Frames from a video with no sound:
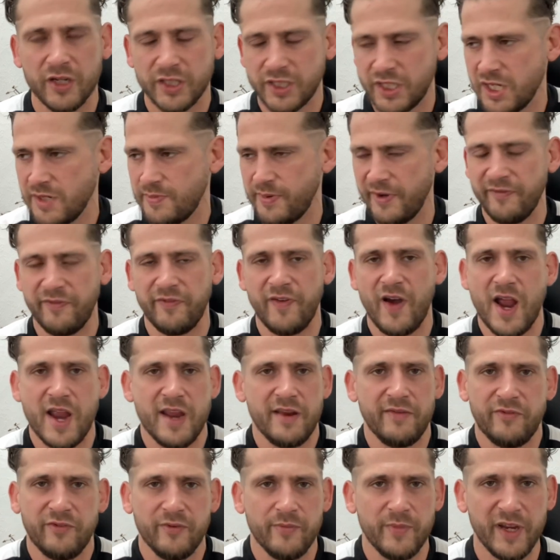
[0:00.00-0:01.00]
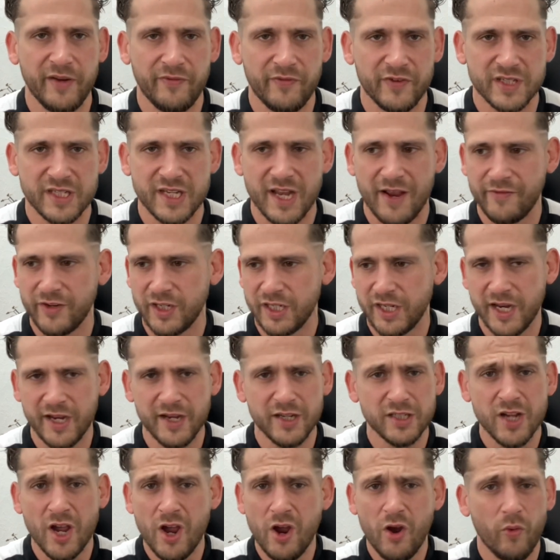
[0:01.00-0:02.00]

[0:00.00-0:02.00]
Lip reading: She's been fighting for me for 7 years.